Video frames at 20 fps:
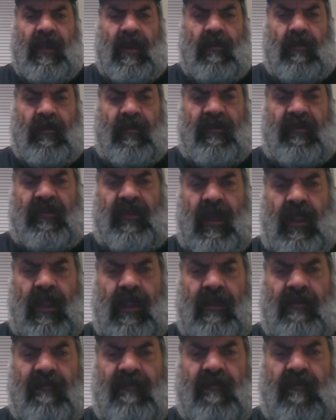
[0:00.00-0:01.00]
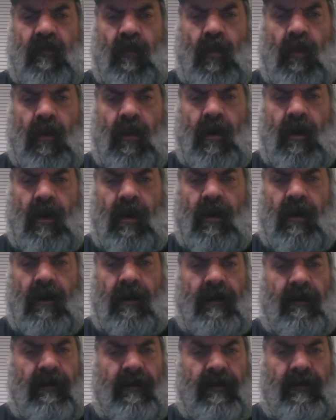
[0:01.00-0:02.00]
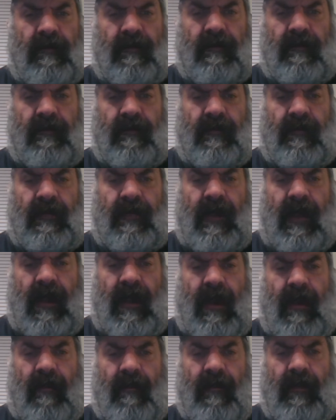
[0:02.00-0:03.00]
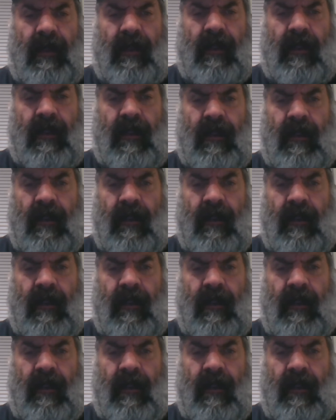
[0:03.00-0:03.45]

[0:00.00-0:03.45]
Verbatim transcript: that were selling for, um,